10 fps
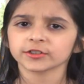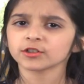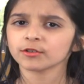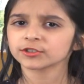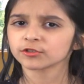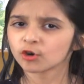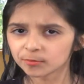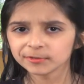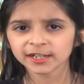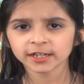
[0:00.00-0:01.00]
So it's
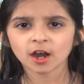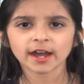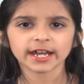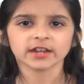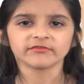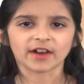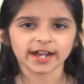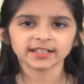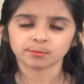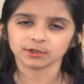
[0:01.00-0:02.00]
normally not
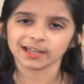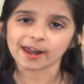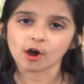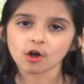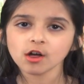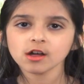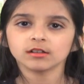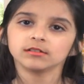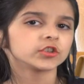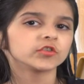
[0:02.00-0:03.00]
advisable at all
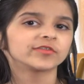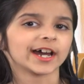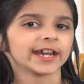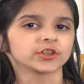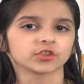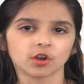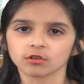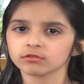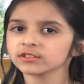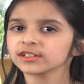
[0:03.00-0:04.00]
to fly
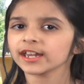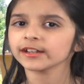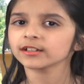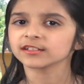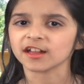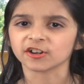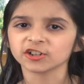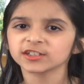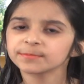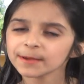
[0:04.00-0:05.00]
drones in
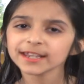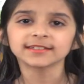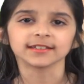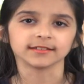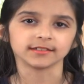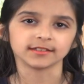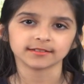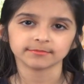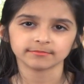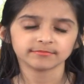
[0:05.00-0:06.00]
cluttered
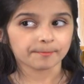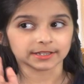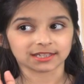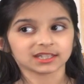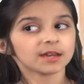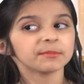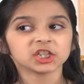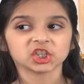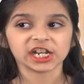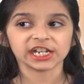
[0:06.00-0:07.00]
spaces. But some
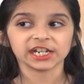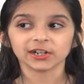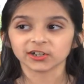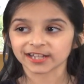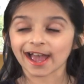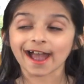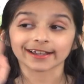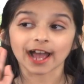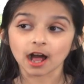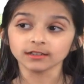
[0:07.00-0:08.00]
engineers at
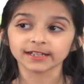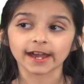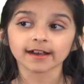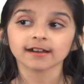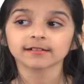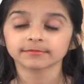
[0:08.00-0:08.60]
Caltech